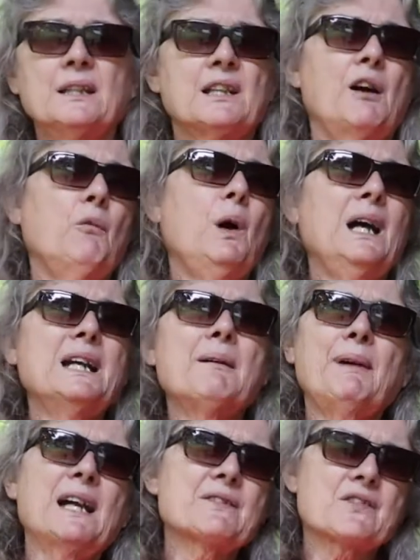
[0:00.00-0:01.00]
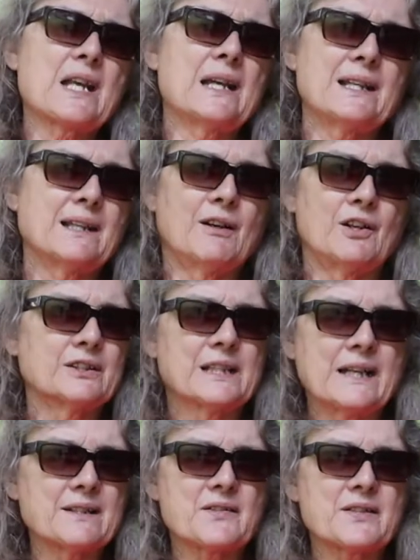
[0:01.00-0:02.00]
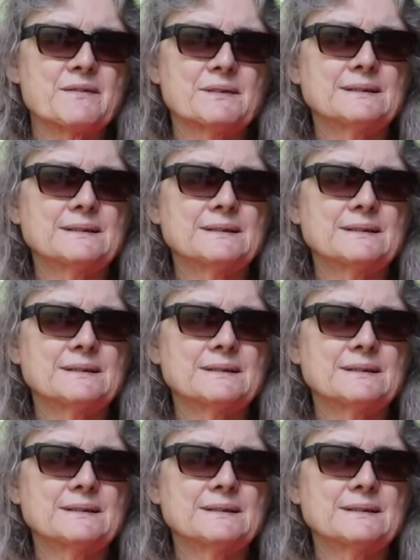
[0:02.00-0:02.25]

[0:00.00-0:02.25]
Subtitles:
Now, why am I saying all this?